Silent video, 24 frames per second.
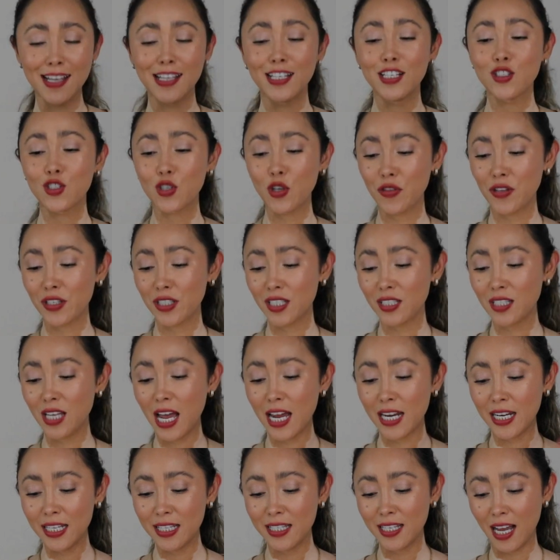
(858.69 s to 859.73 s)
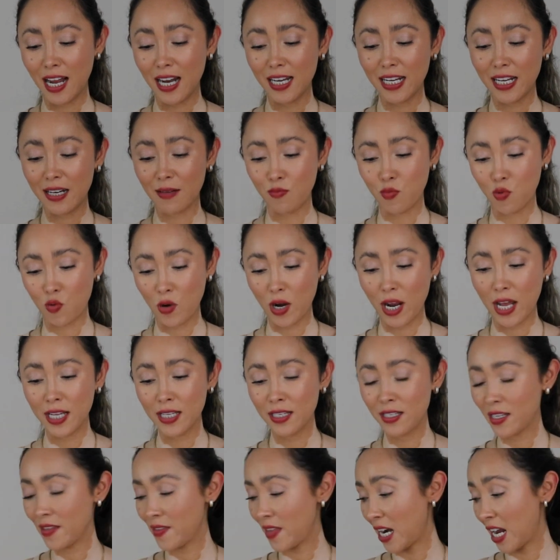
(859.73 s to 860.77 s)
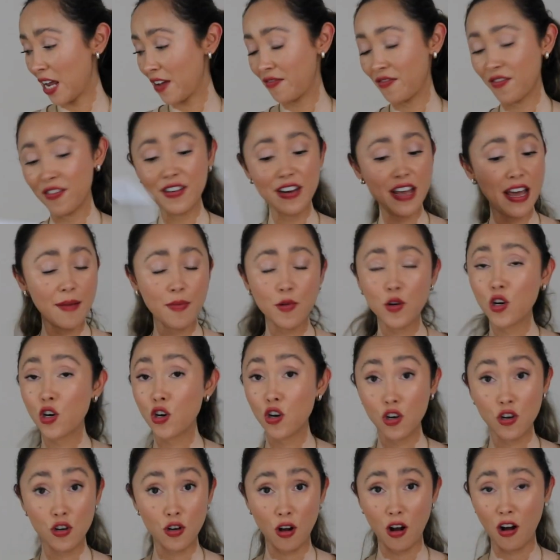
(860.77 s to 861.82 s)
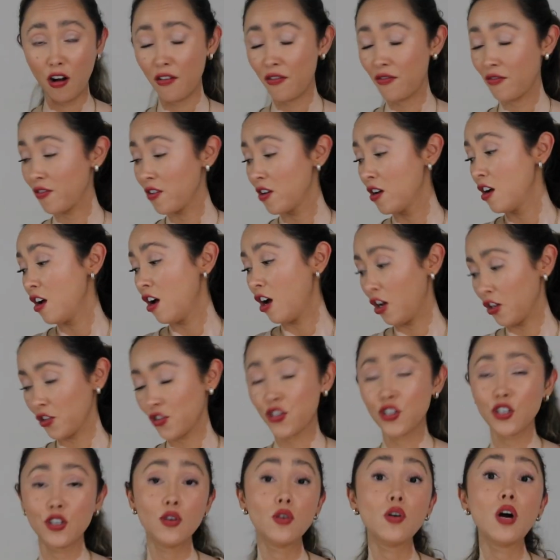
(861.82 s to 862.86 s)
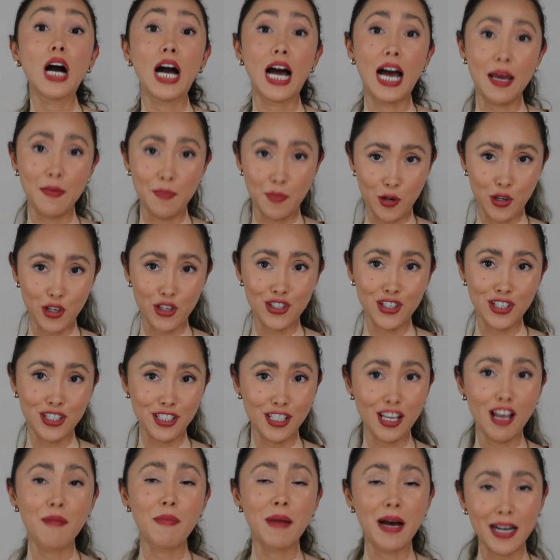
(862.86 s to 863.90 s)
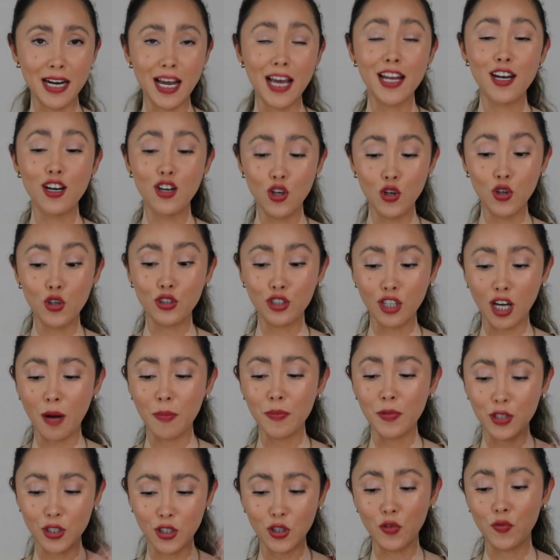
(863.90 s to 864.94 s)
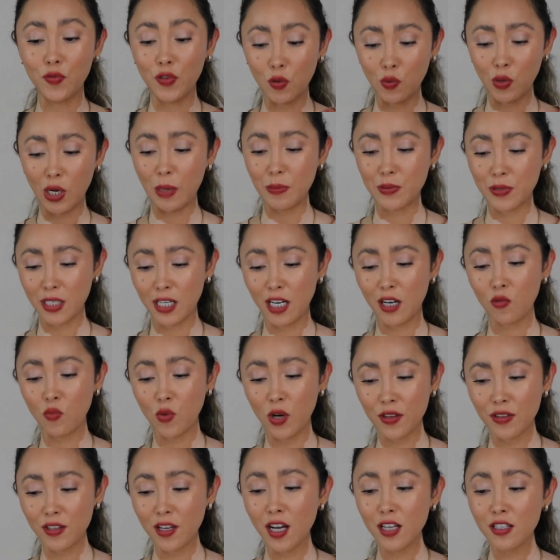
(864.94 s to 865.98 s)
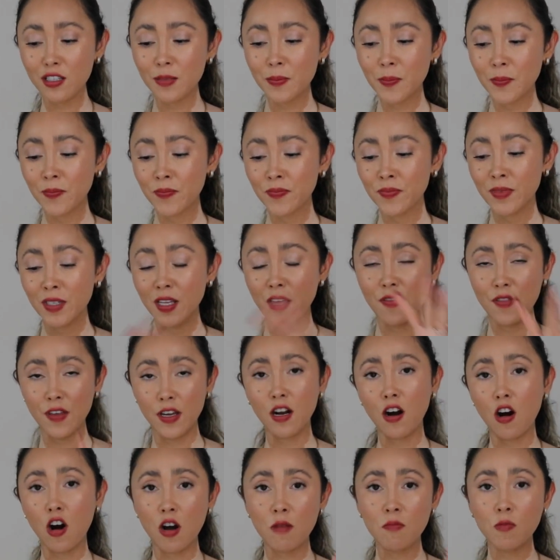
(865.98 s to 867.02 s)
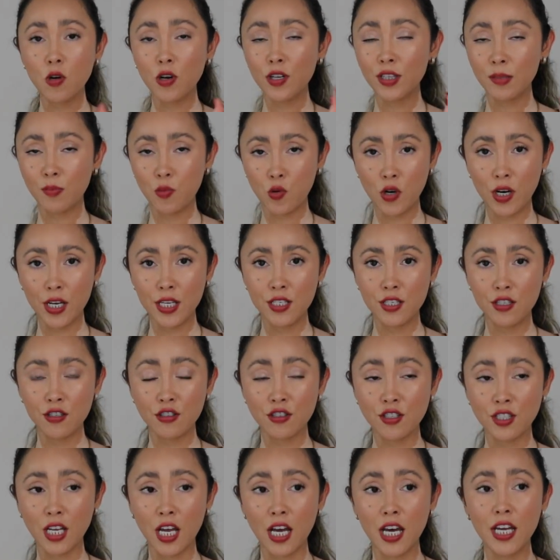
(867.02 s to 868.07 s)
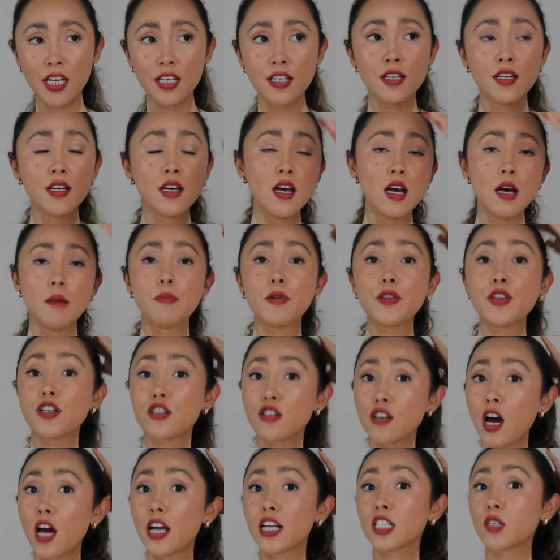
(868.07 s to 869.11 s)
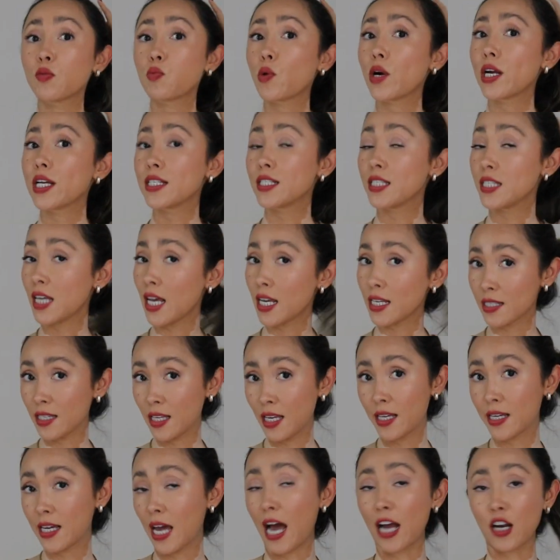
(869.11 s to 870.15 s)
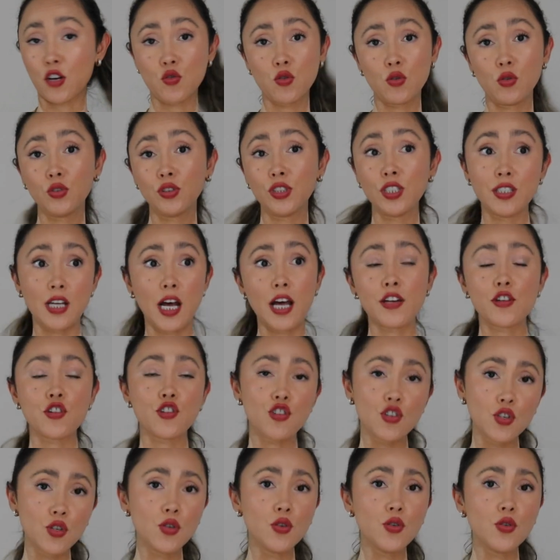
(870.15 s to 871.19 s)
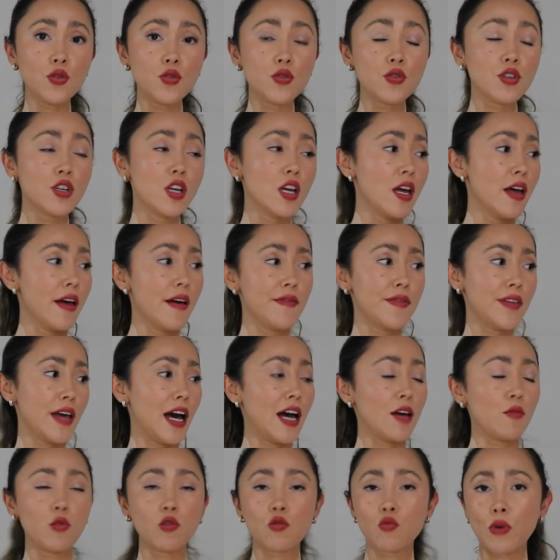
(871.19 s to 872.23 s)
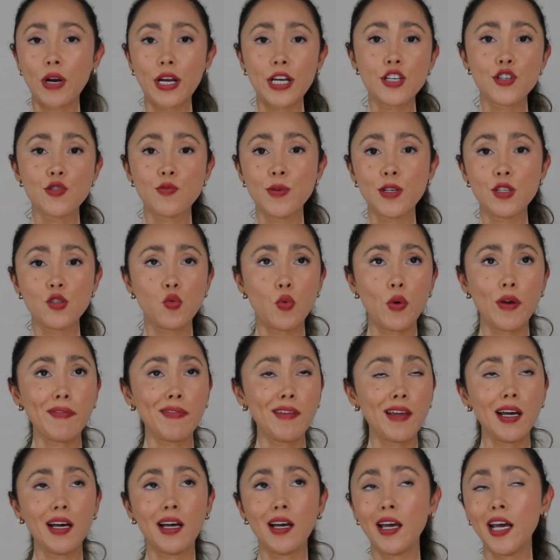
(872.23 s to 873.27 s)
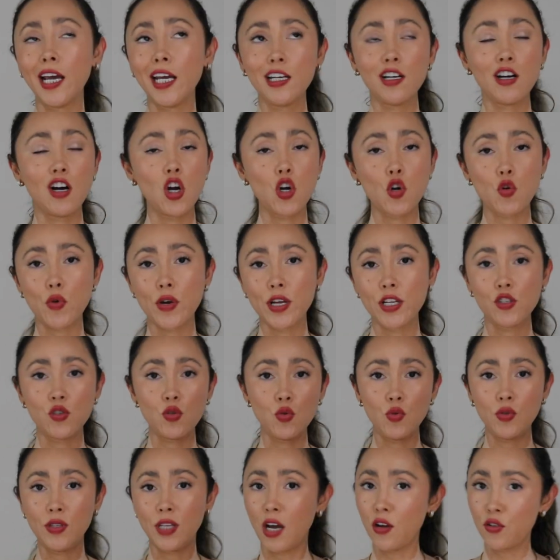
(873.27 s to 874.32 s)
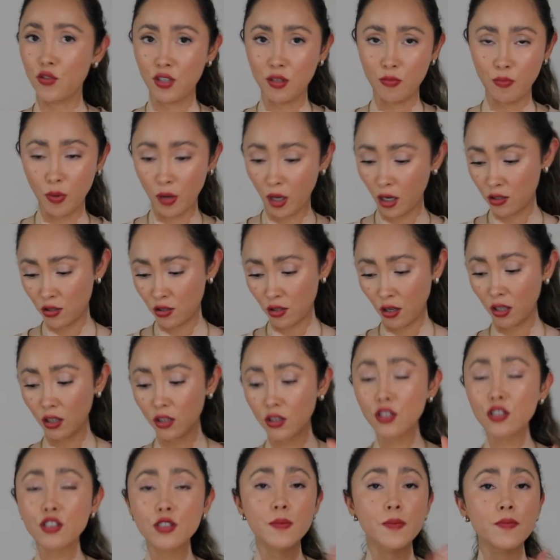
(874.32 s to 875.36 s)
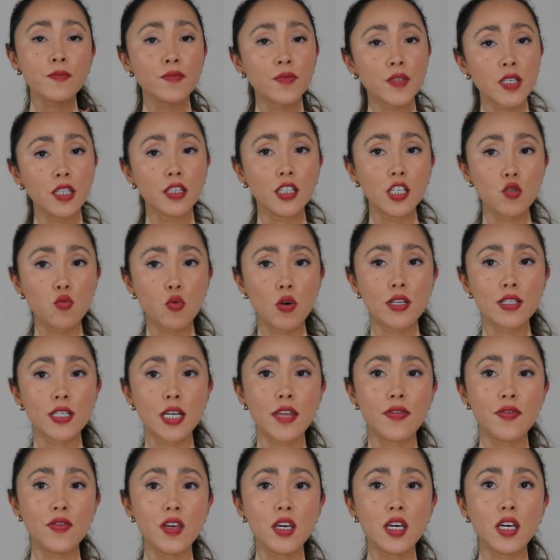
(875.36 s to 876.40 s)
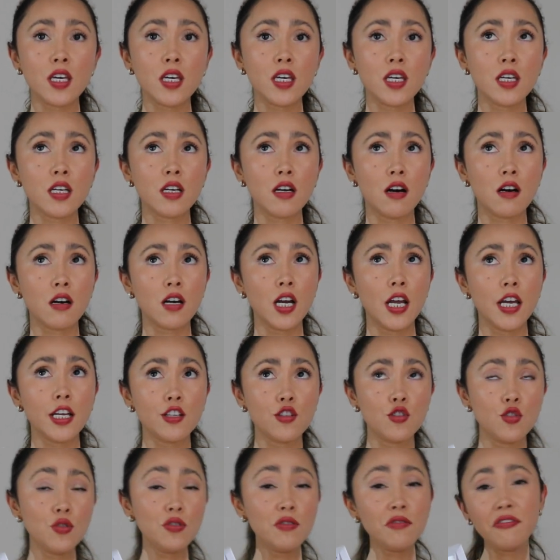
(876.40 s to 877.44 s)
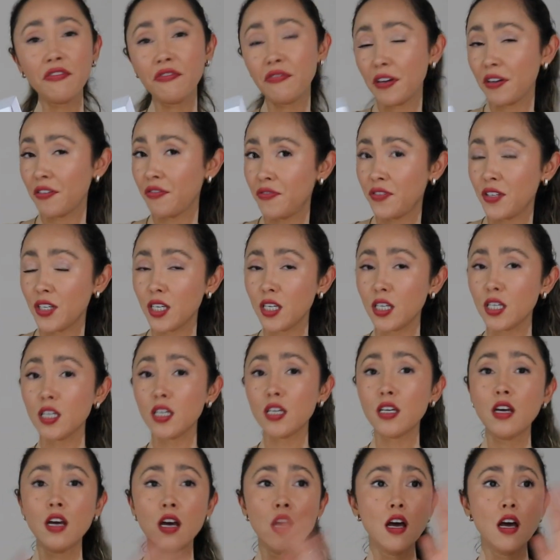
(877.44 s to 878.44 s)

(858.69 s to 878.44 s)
So this is an Italian brand that I've never heard of until I purchased them and I looked up, you know, the website and whatnot. They are more on the pricier side, but they're not as pricey as like actual designer shoes that will range between the $800 to $1,000+ These ones I think are like $250